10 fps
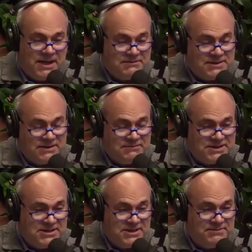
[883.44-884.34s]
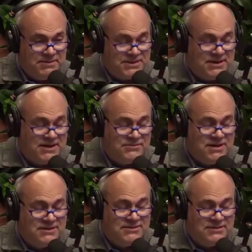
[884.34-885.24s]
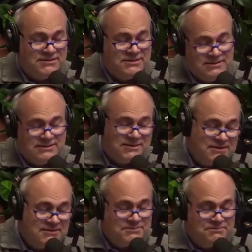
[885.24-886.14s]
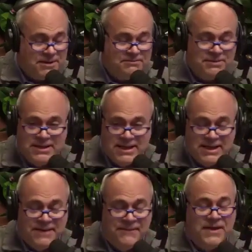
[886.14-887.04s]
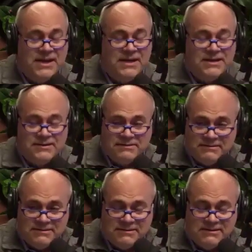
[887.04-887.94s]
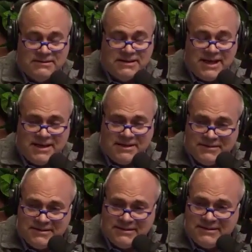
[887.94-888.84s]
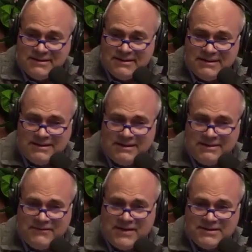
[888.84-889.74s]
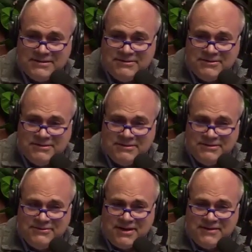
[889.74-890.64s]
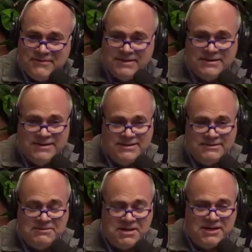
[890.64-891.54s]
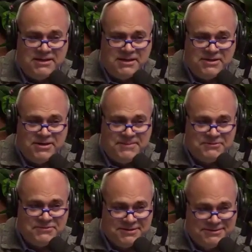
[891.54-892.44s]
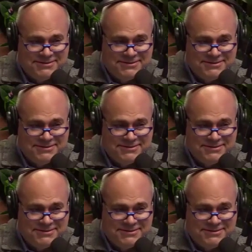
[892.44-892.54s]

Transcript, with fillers: and it was it was a jeep it was a nice ride so i was you know a little bumpy and i go Catherine, how fast are you you driving? And she goes, a good amount.